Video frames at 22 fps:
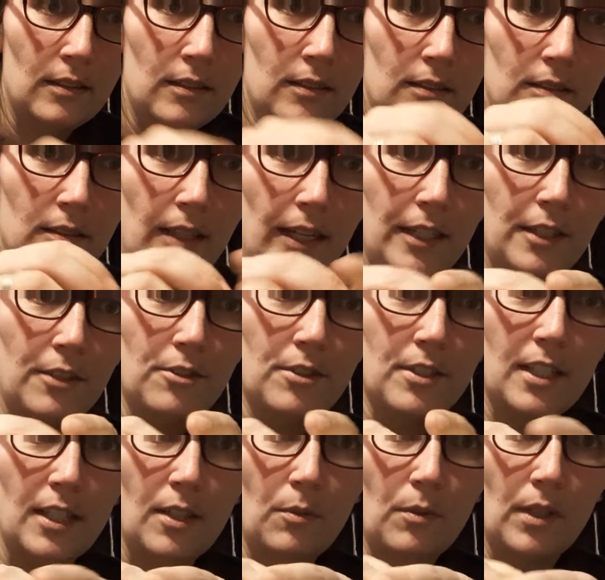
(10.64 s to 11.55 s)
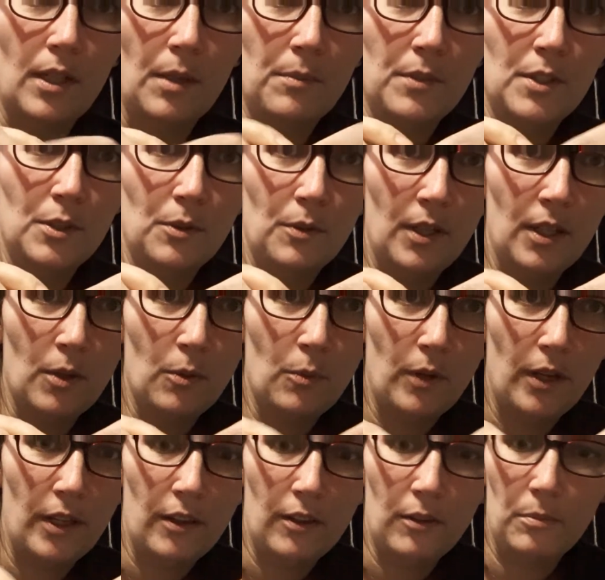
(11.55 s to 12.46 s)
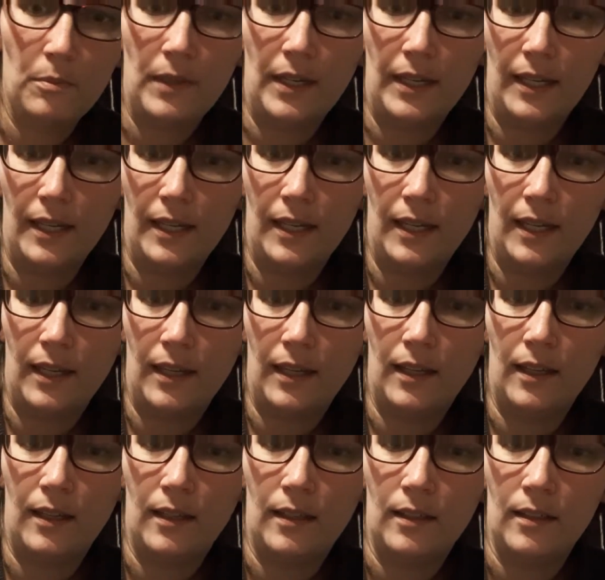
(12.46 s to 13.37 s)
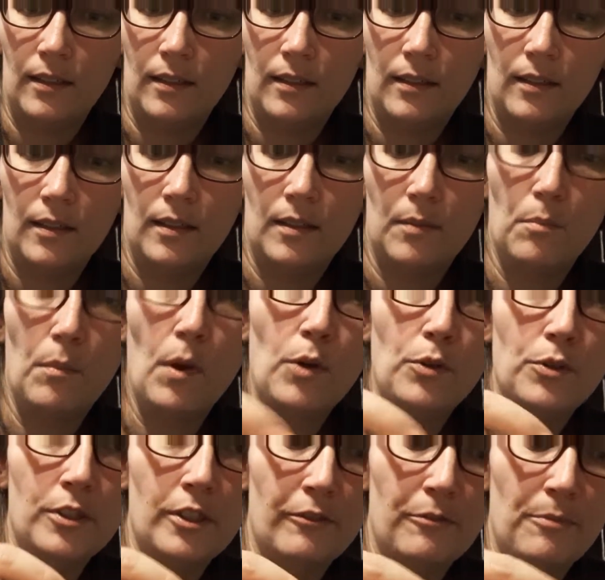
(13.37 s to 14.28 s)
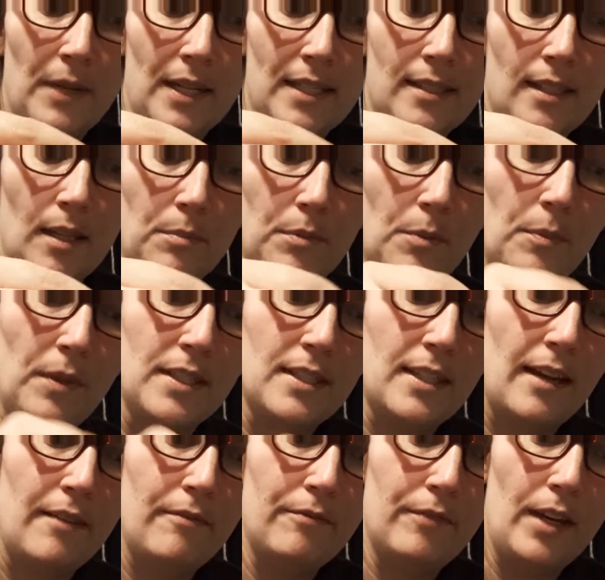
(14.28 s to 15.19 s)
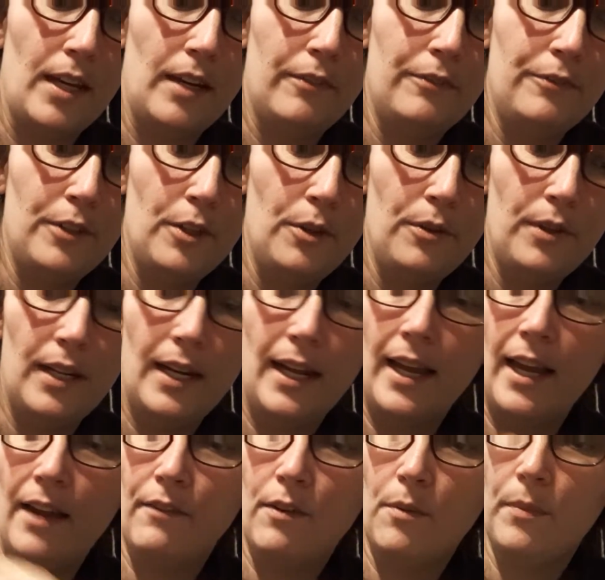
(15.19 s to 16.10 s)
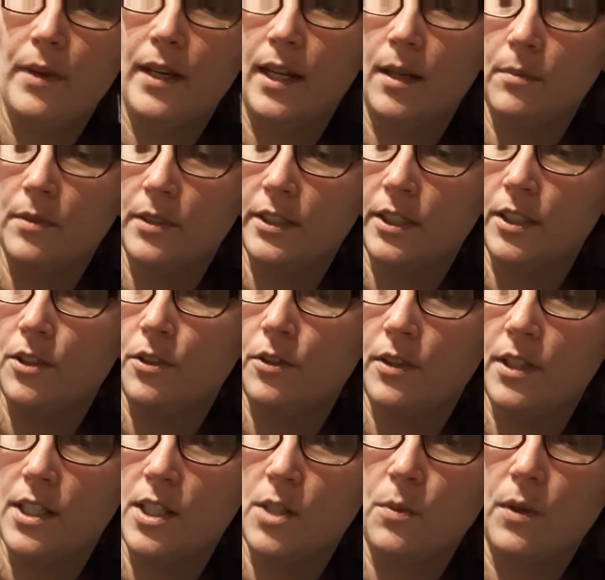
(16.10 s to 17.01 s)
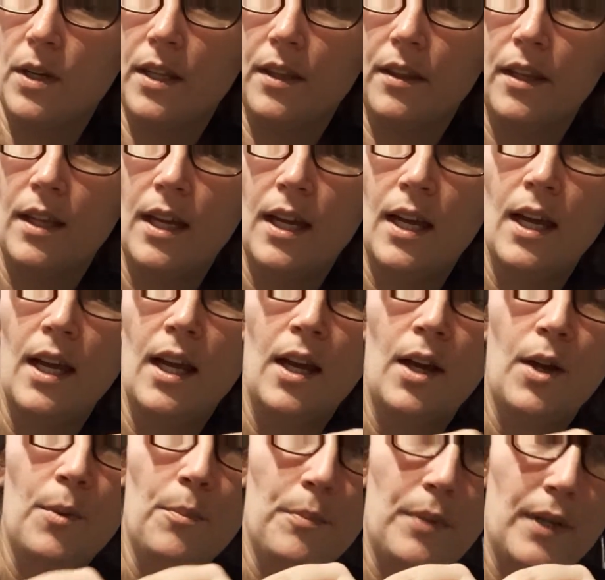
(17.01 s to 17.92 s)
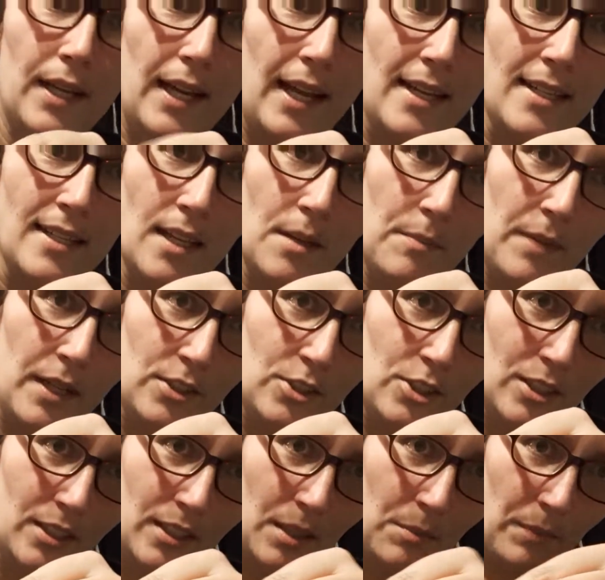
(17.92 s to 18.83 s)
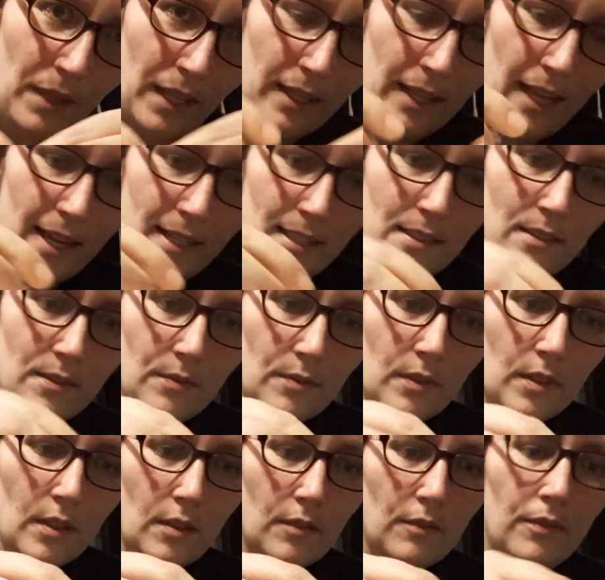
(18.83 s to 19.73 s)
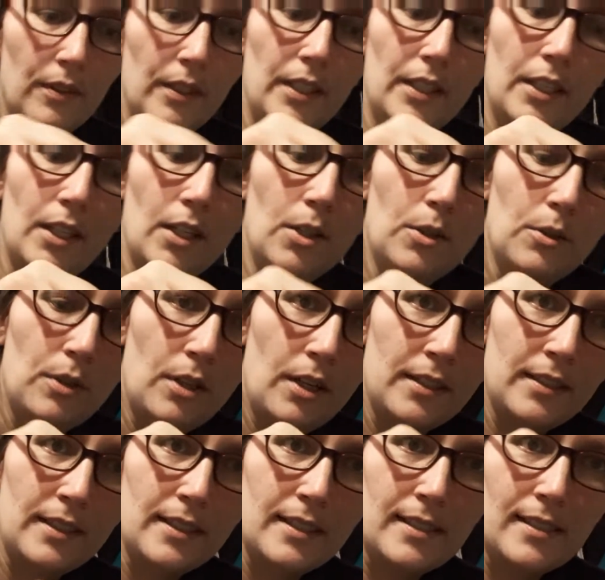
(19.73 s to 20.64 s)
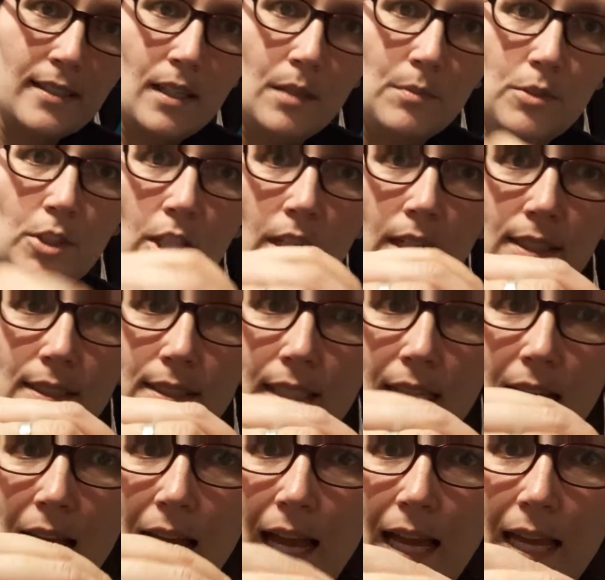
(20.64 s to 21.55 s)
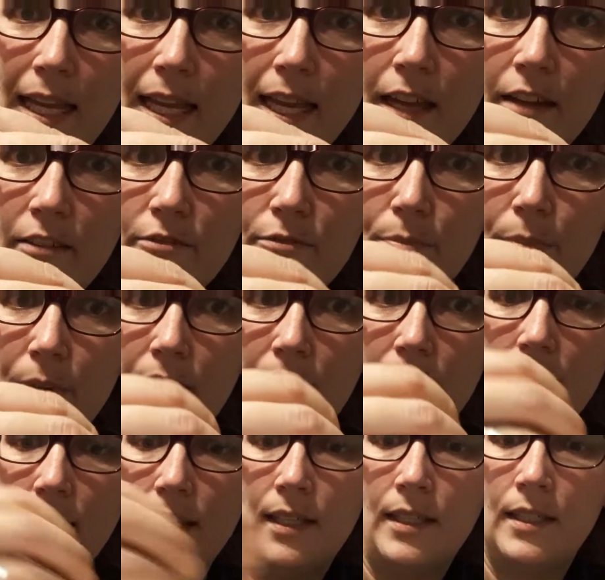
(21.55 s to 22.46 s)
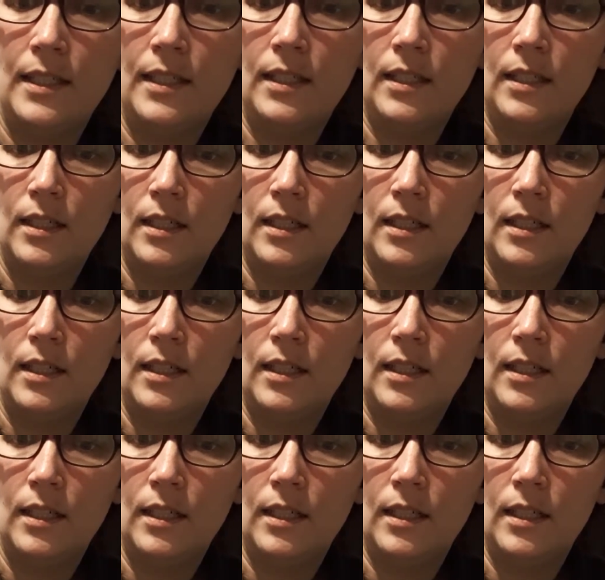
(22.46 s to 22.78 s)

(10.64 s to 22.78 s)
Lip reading: let you see what I'm doing with most of my supplements. I've got a few that I haven't been able to do this with, but as I mentioned in my last video on this subject, I have been